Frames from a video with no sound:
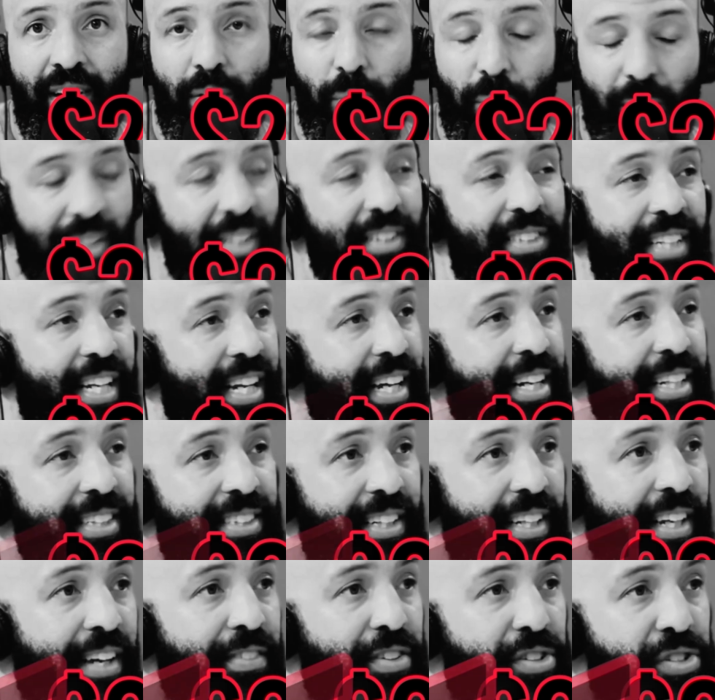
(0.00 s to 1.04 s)
Well, this kid
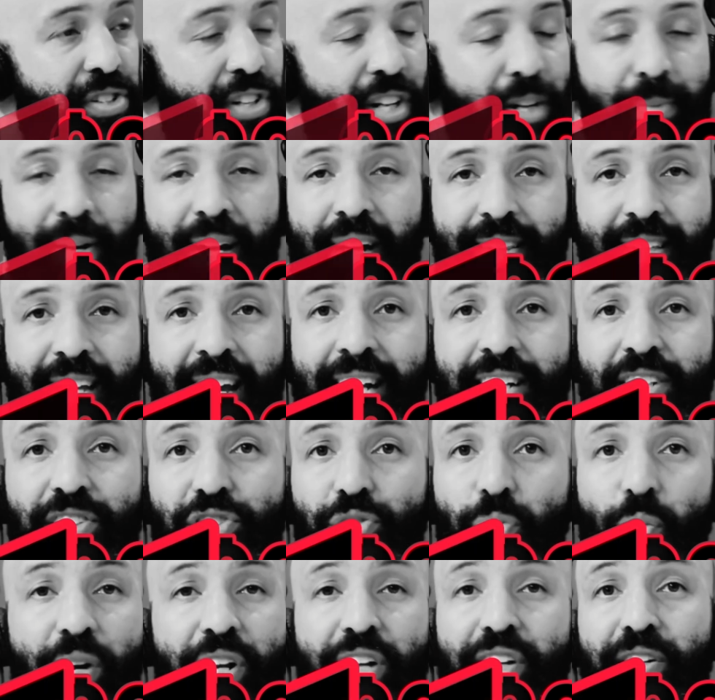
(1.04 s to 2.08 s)
doesn't give a shit about that. He's
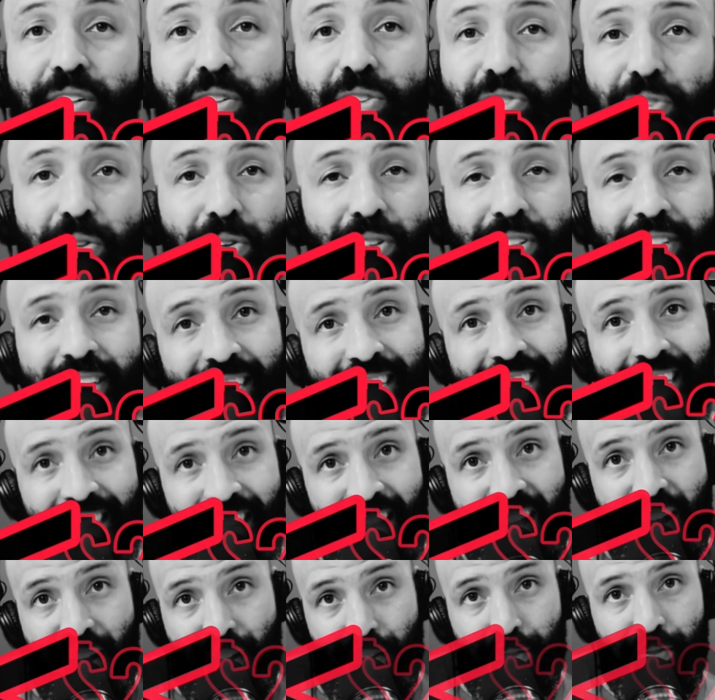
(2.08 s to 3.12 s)
20 years old and in
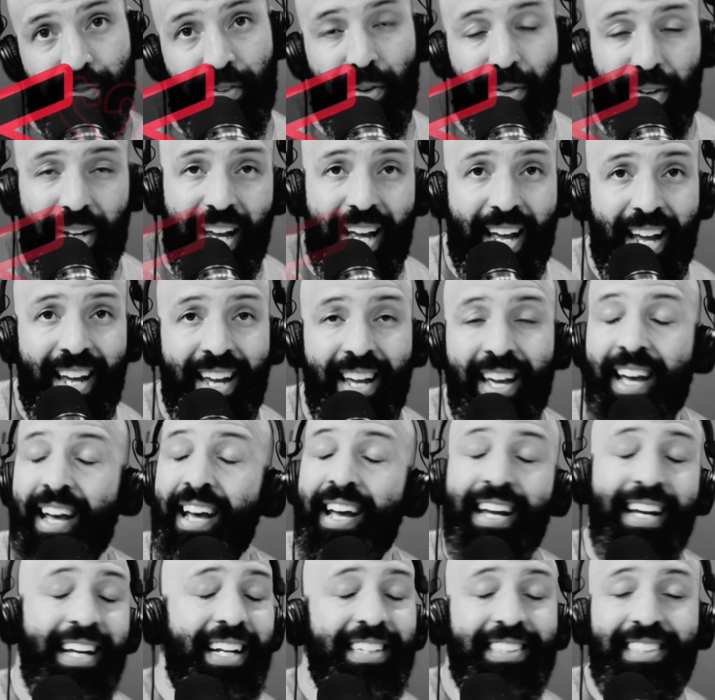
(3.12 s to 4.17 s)
love, okay?
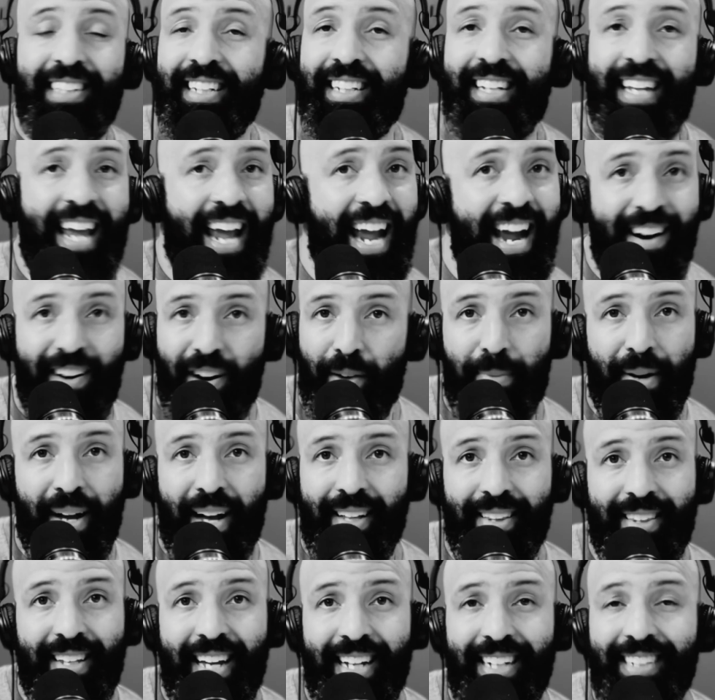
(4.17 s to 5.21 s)
He doesn't care
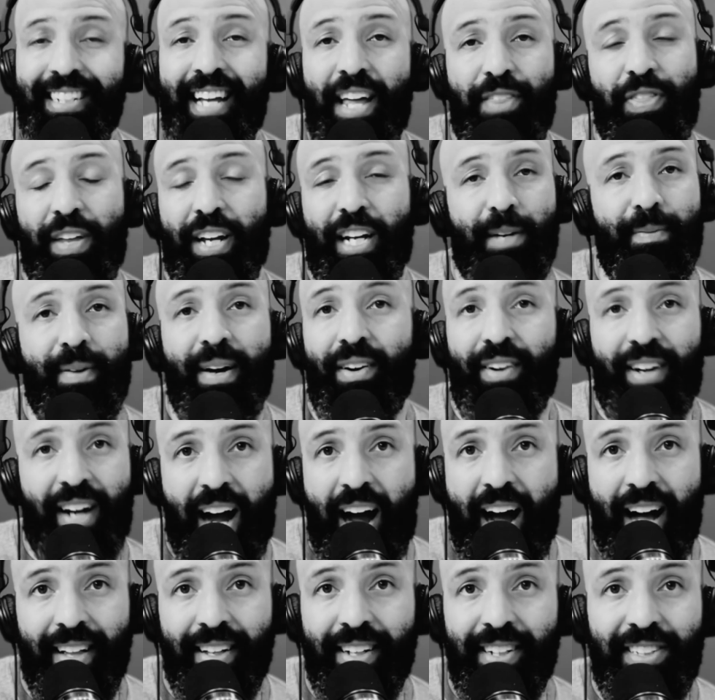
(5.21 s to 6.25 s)
about that. He's not thinking about
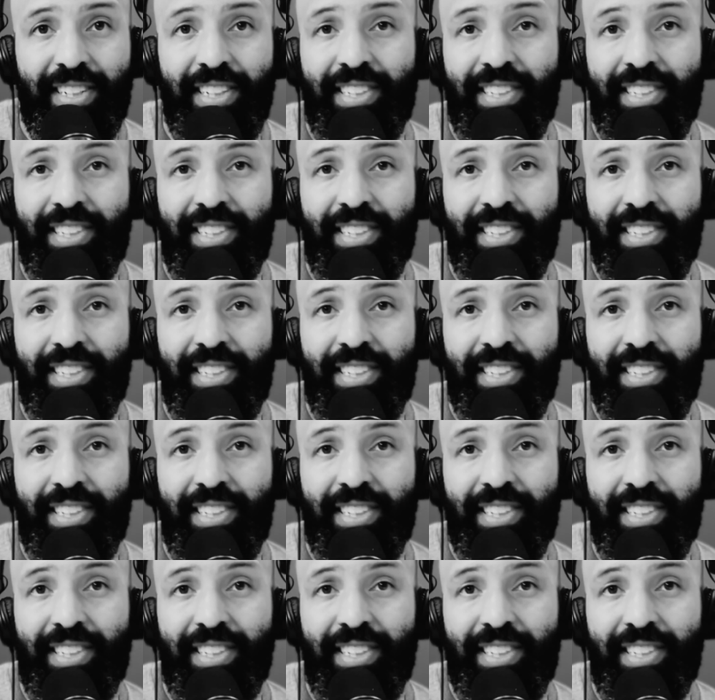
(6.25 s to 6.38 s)
college.